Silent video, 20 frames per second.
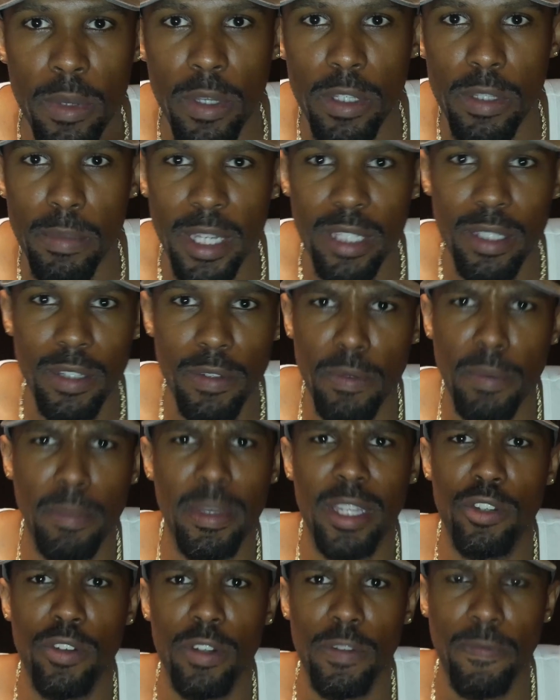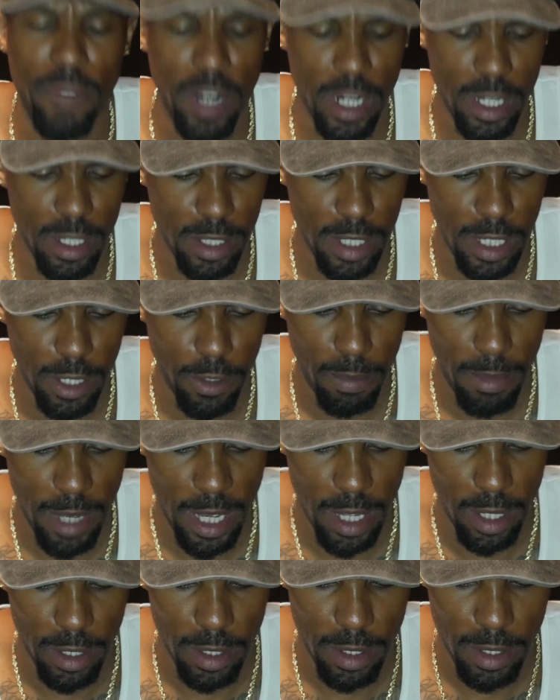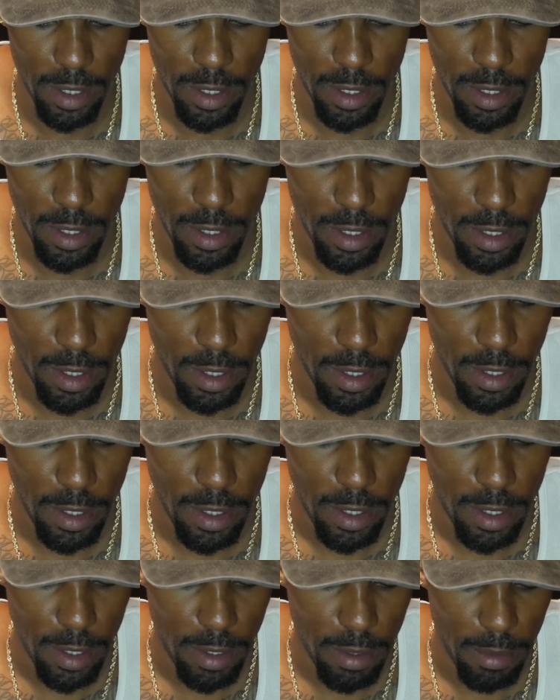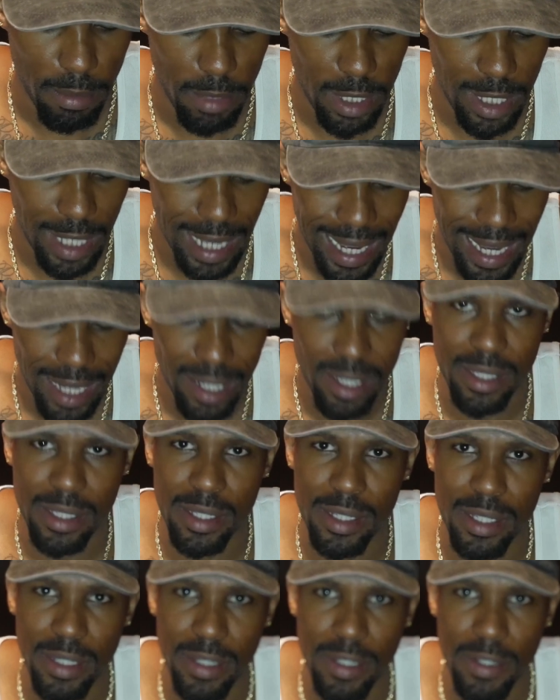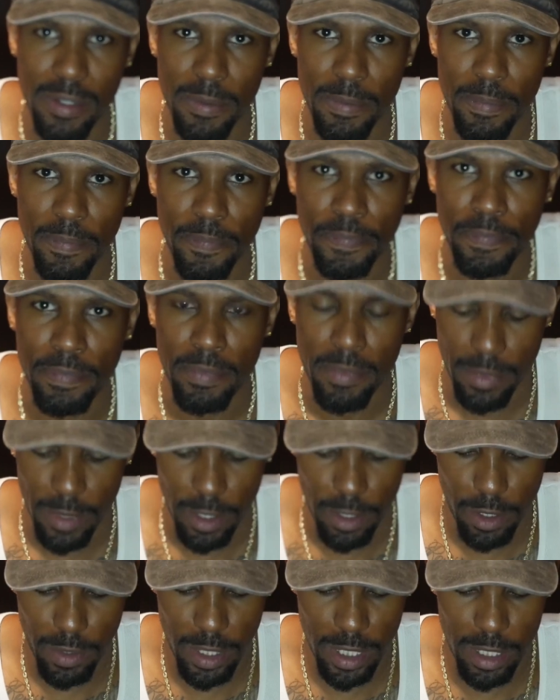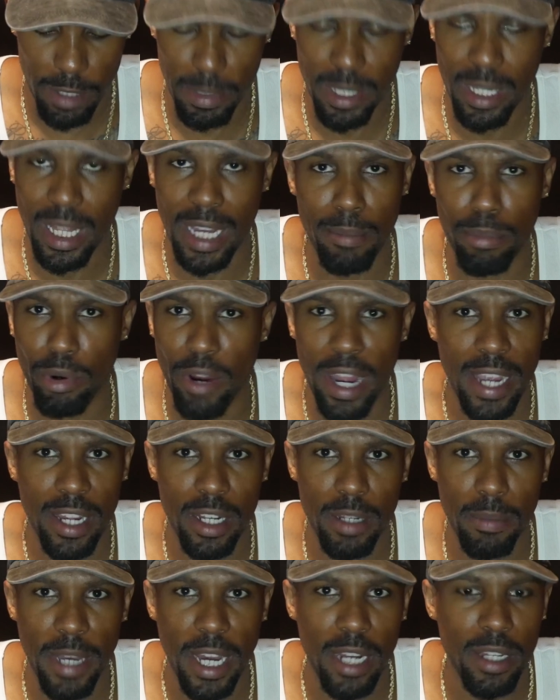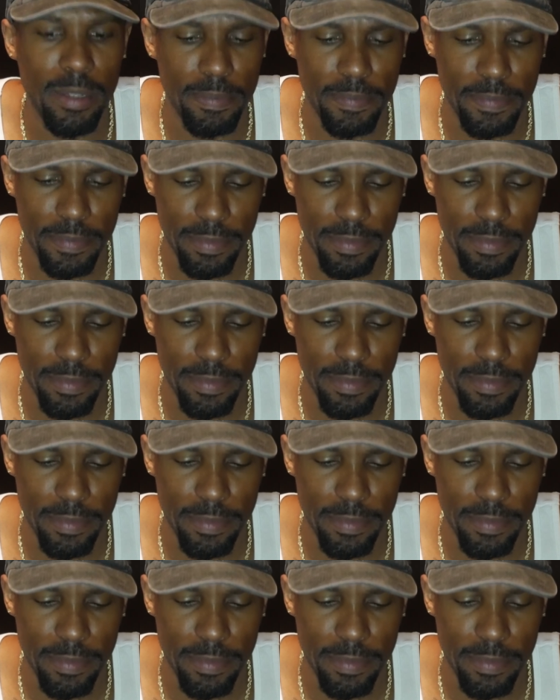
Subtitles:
Especially, I mean, you're a fucking single man. Be honest. You don't need to be like bragging about it.